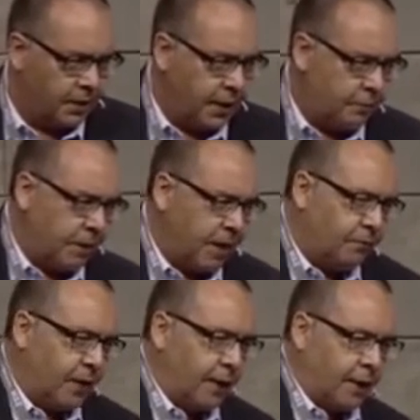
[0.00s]
that we
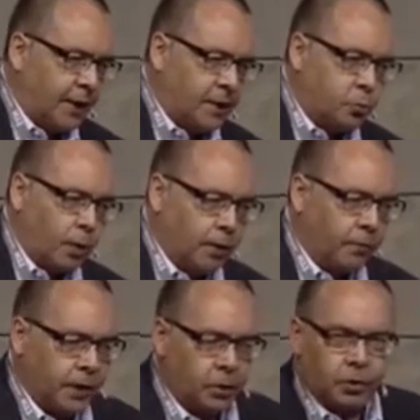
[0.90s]
have done as one
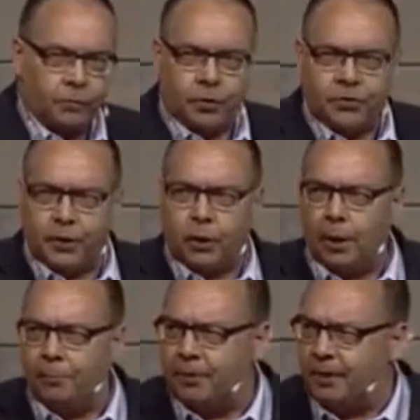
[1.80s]
of the university
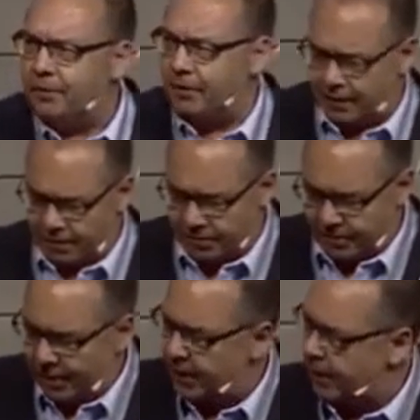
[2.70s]
competence
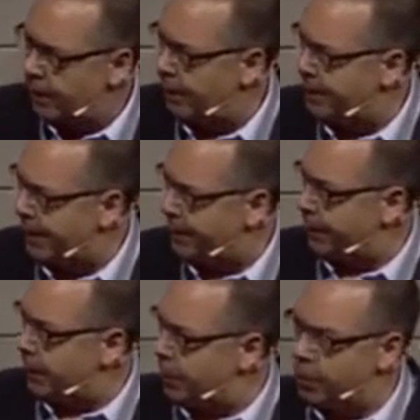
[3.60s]
centers,
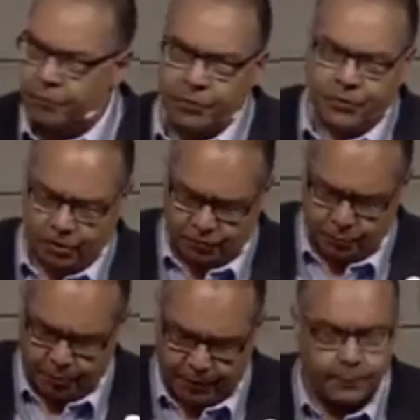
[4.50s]
Technical University of
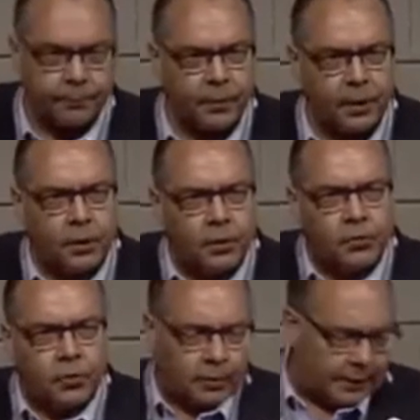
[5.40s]
Gründer.
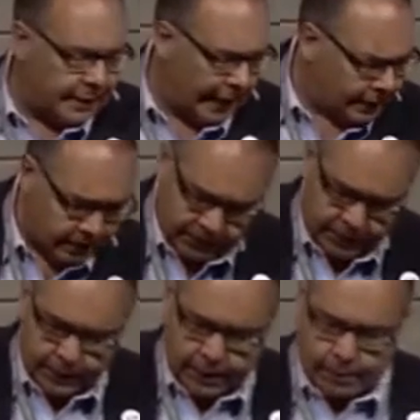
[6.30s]
So yes,
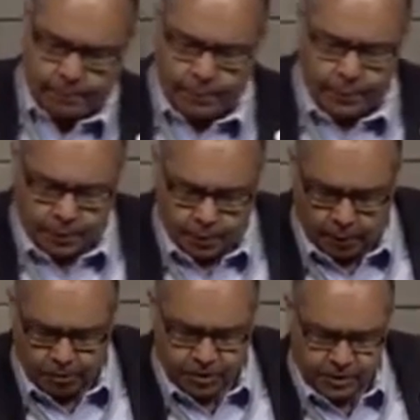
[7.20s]
the
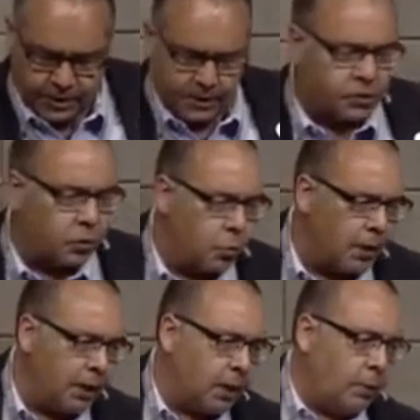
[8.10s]
notion is to
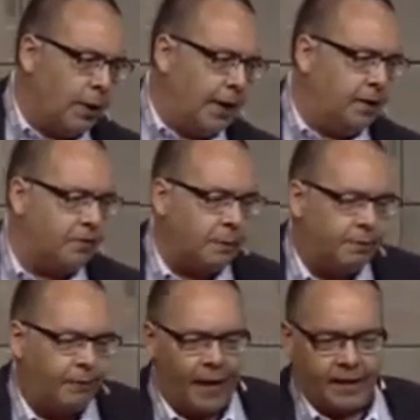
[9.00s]
really go ahead very
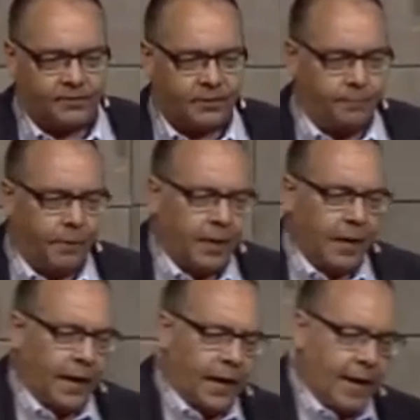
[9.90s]
fast.
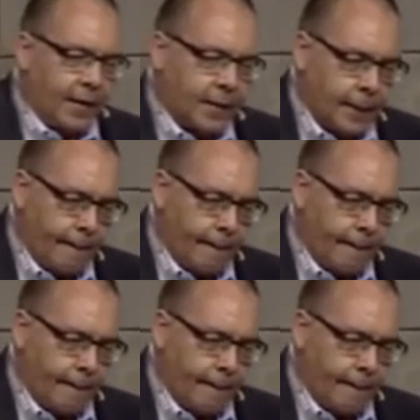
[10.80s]
And